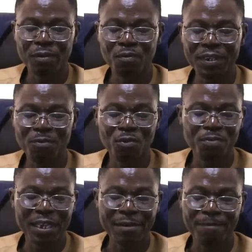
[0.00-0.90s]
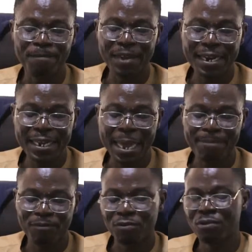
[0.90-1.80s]
which will be very
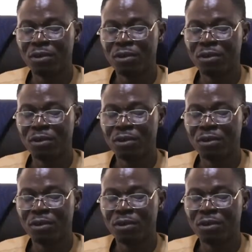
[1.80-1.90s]
helpful